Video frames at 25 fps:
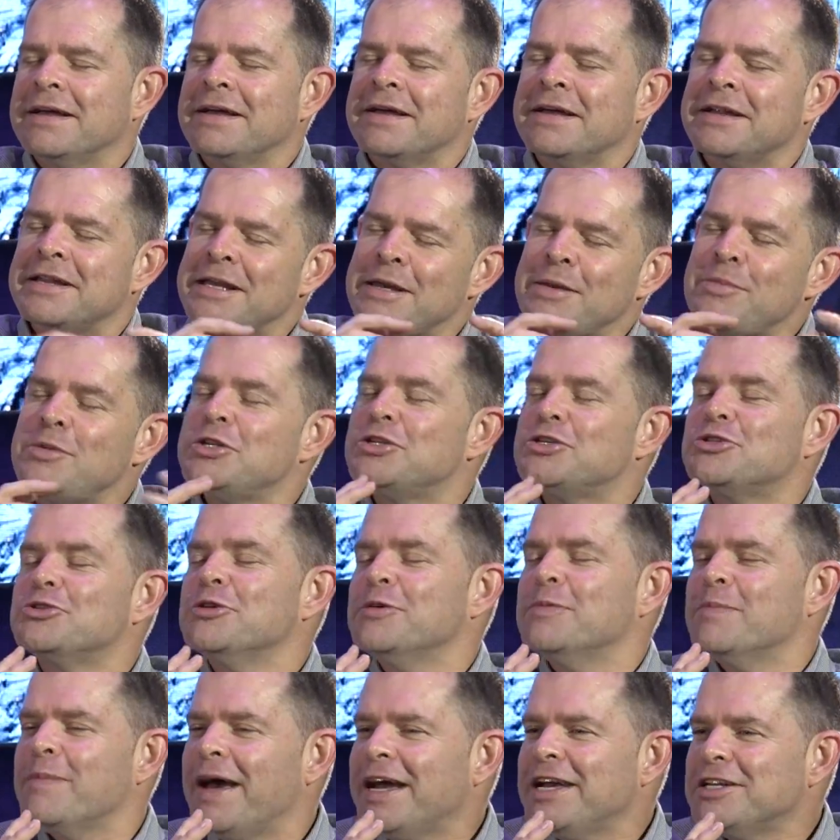image to
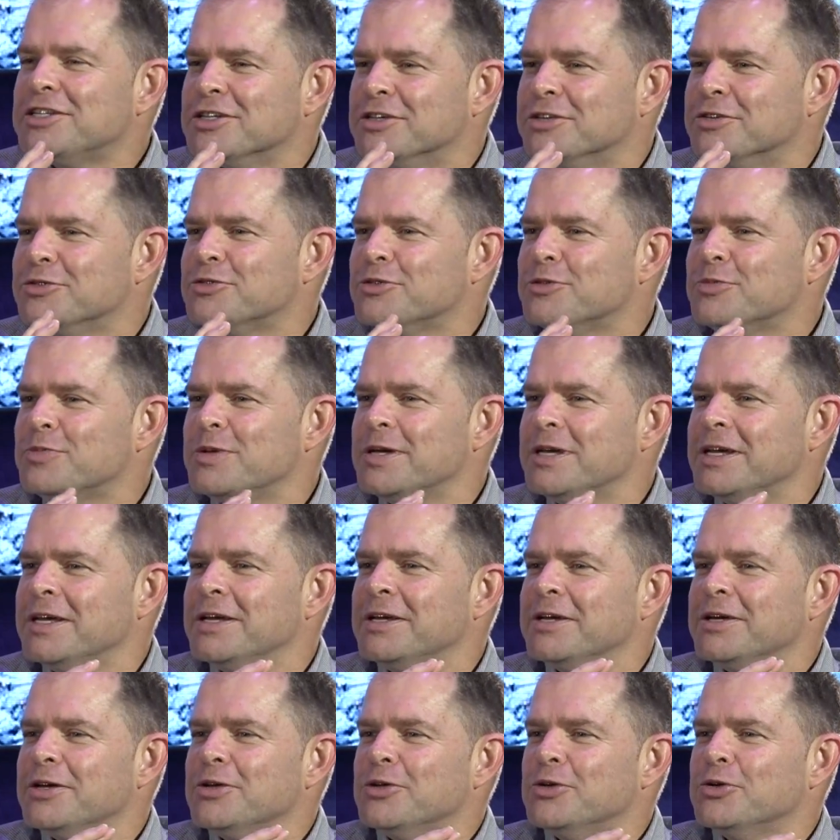imagine, it would be,
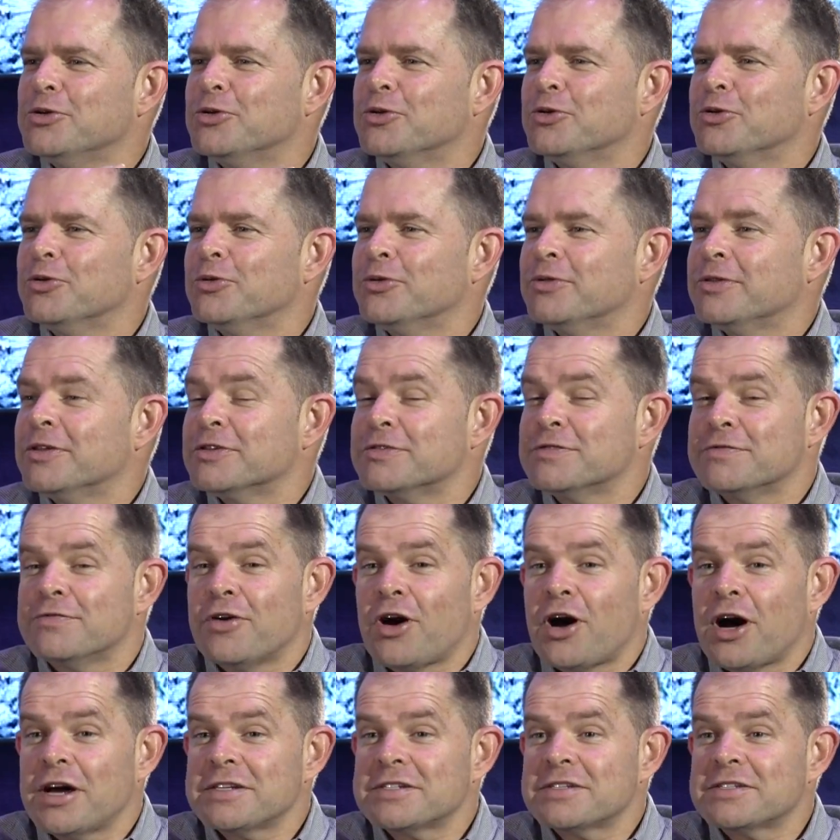this
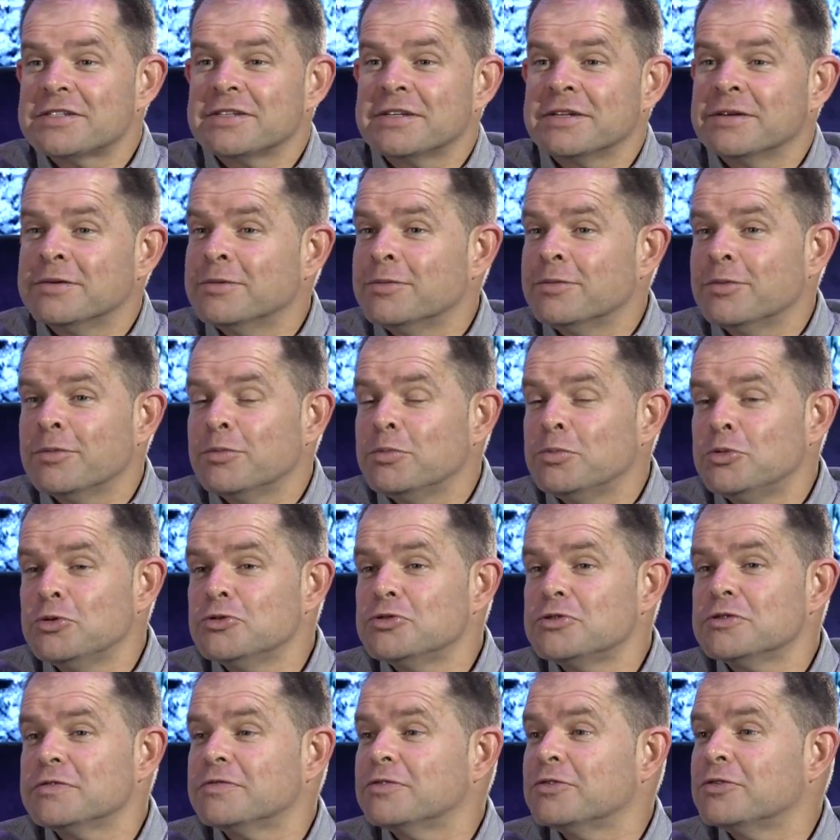vast,
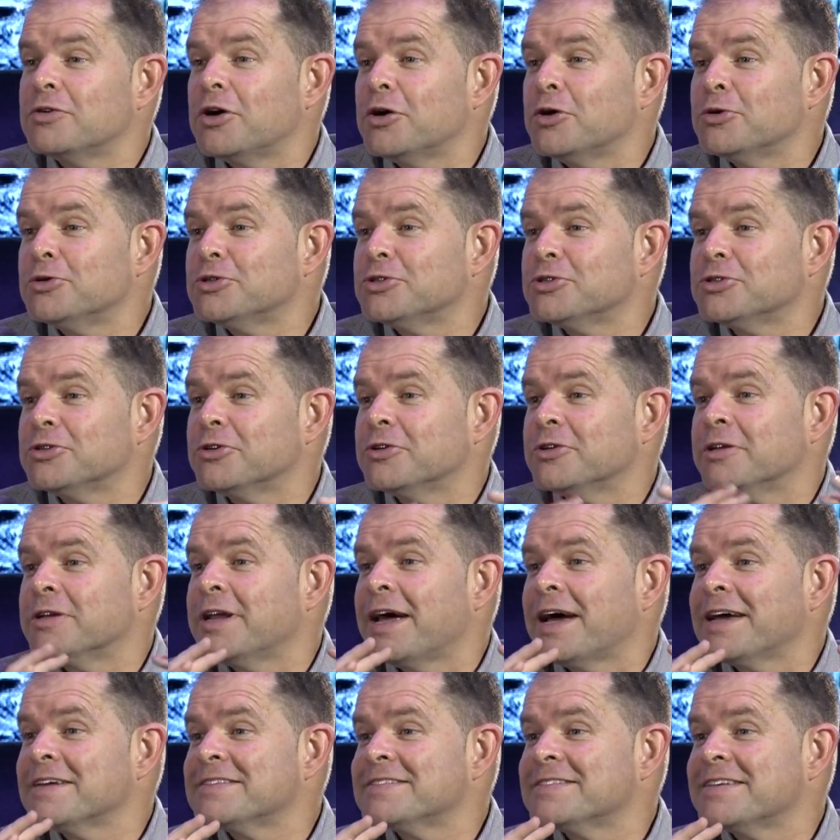beautiful ocean on a
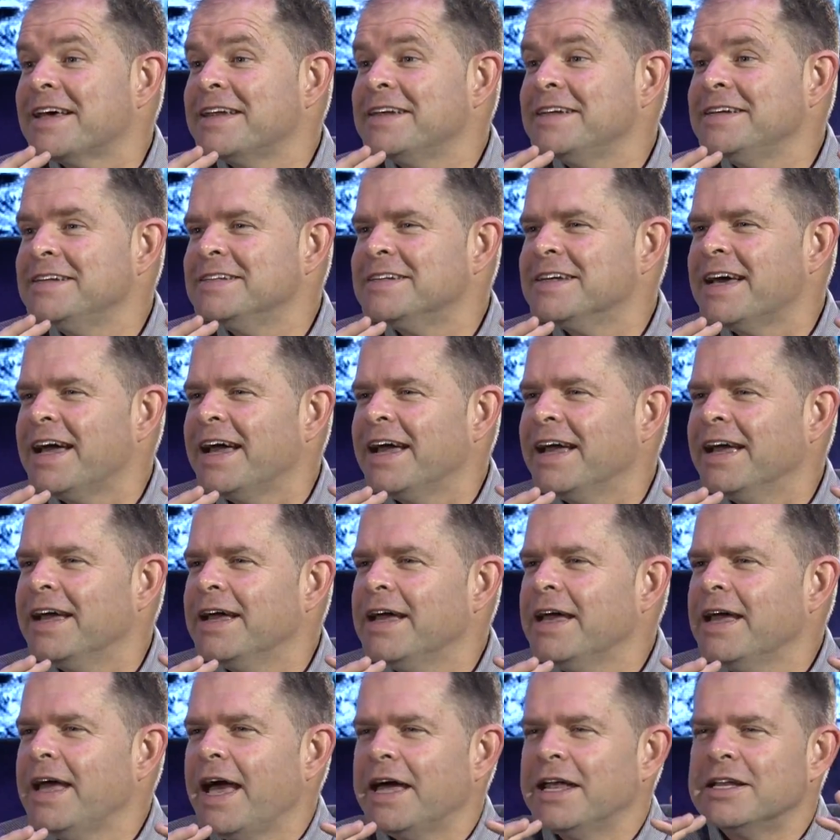nice sunny day,
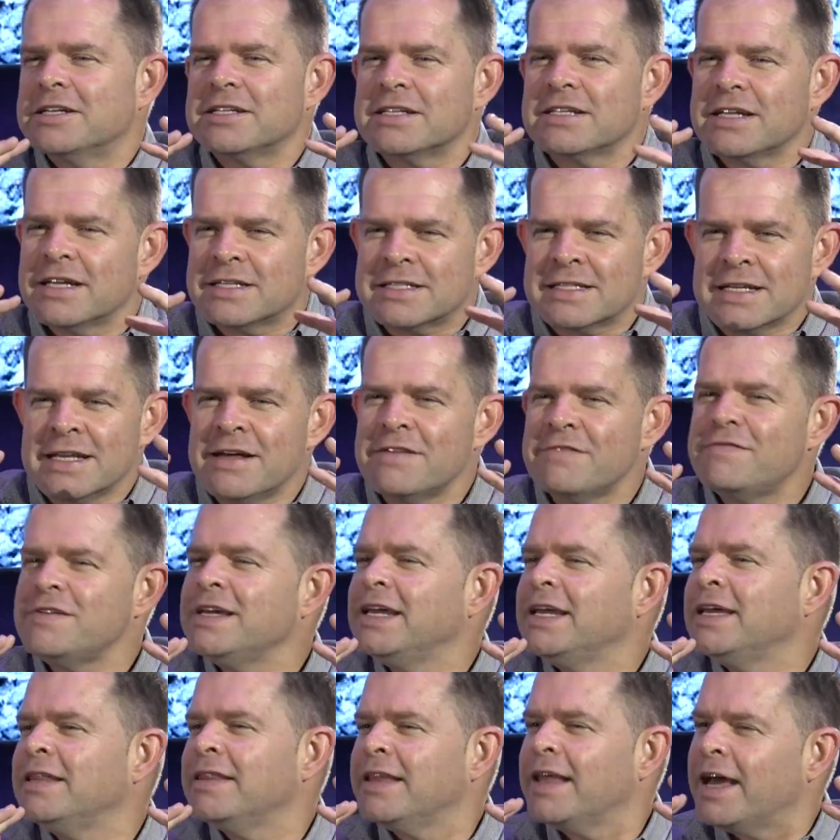and it's
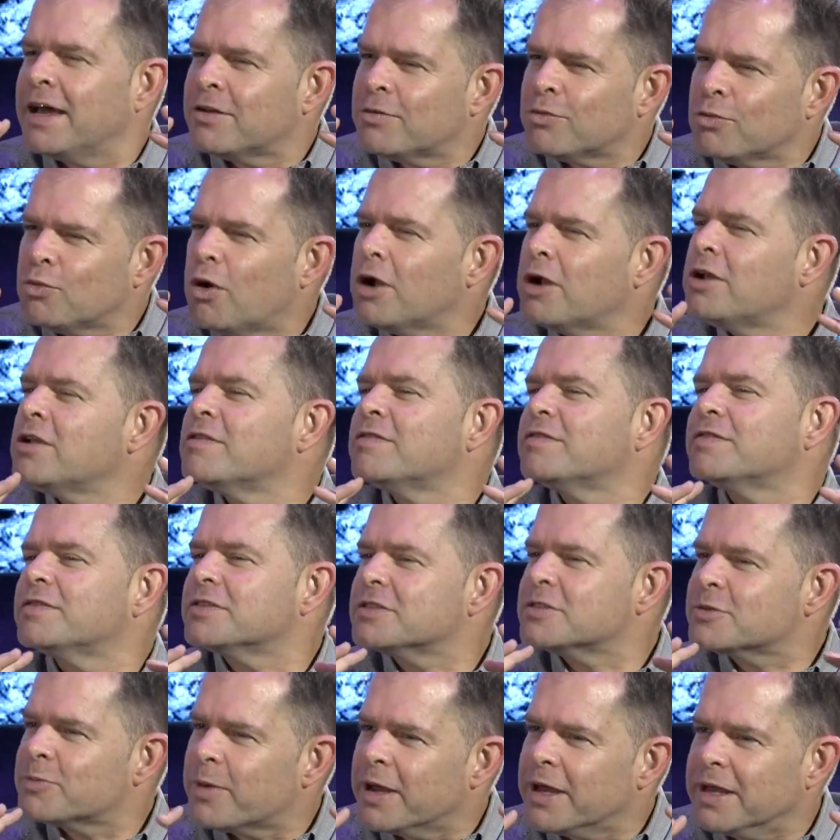living in that wonderful
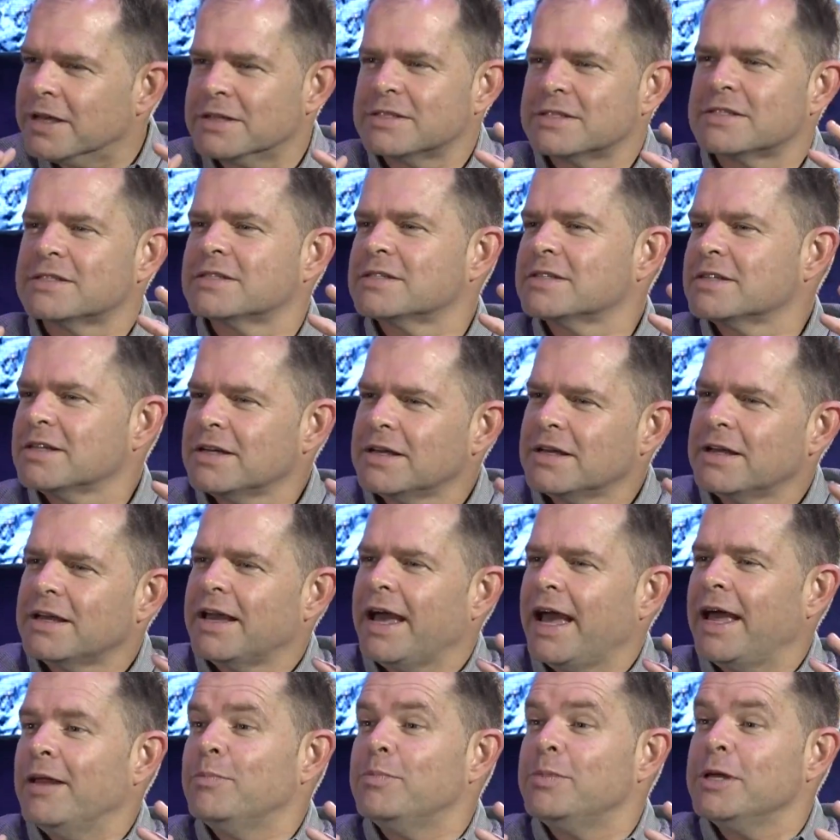space
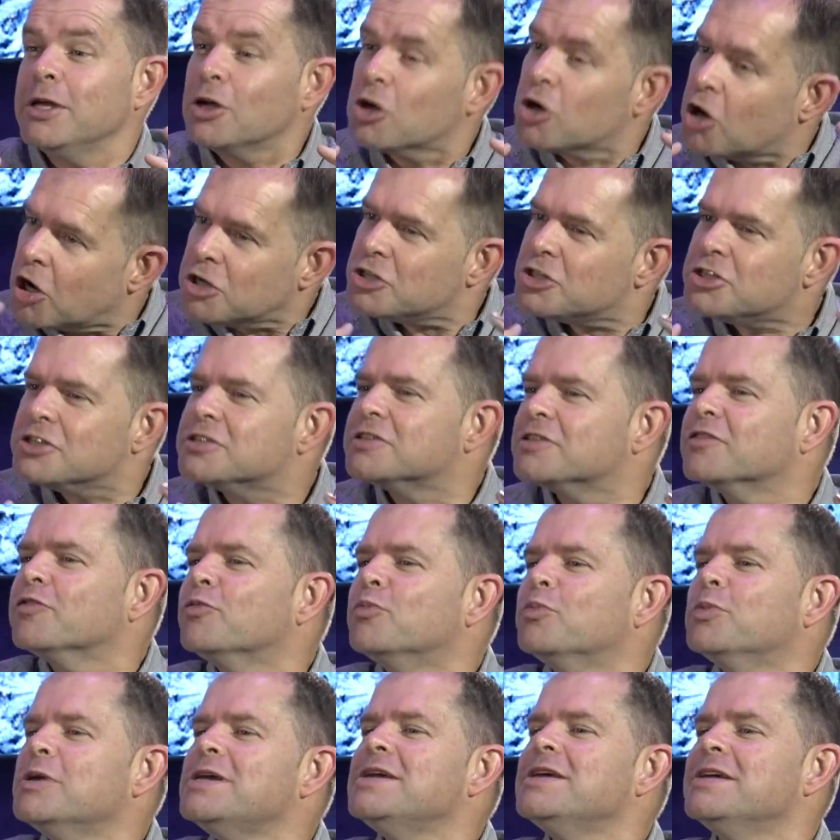and being conscious
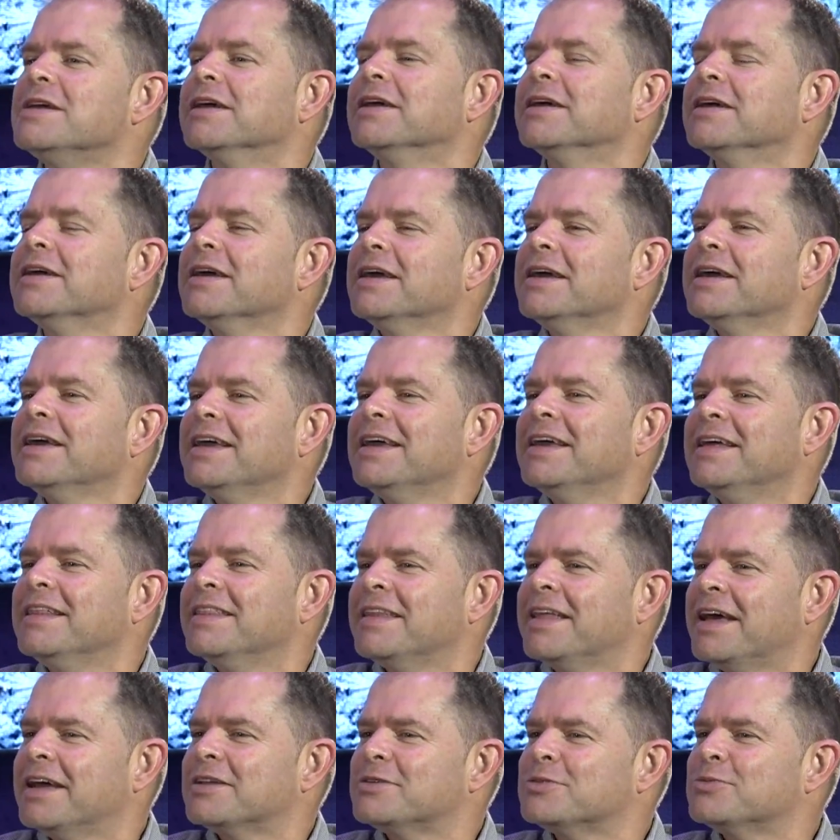of being
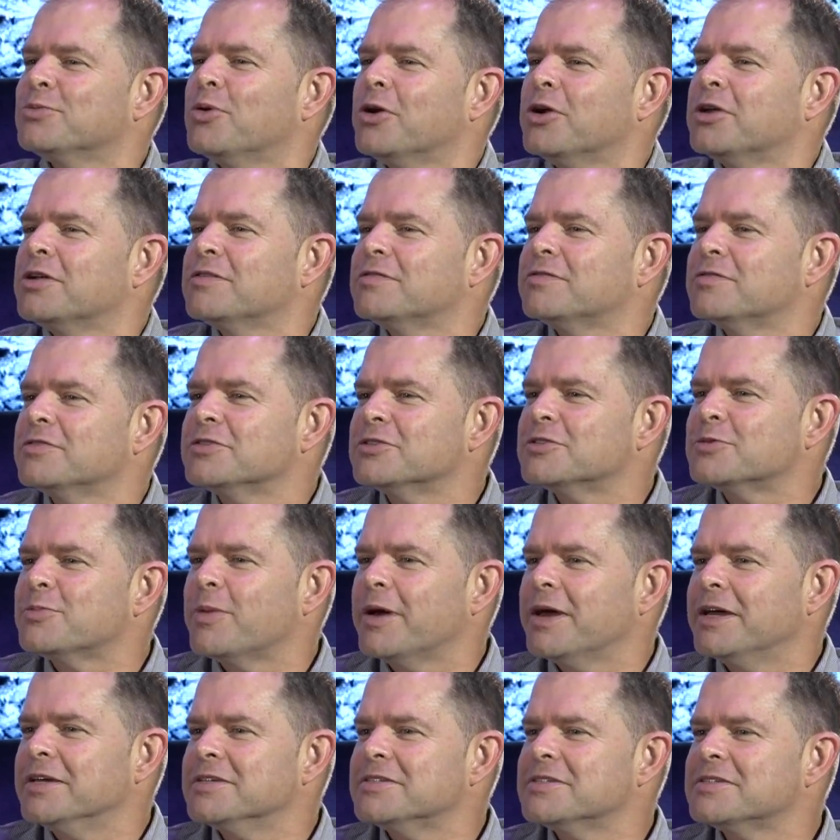in that wonderful
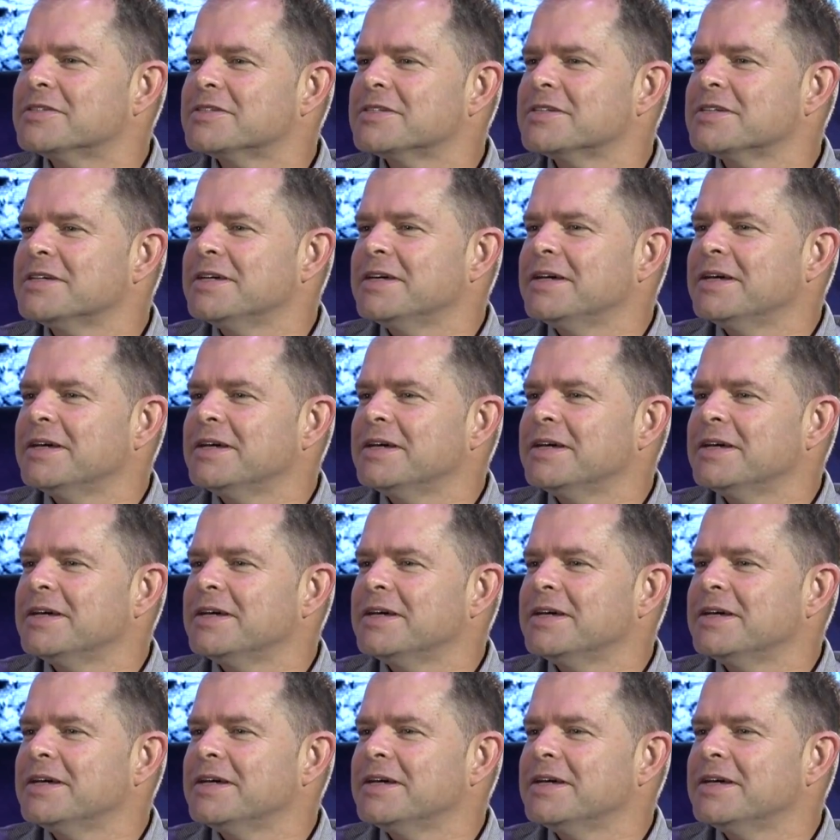space.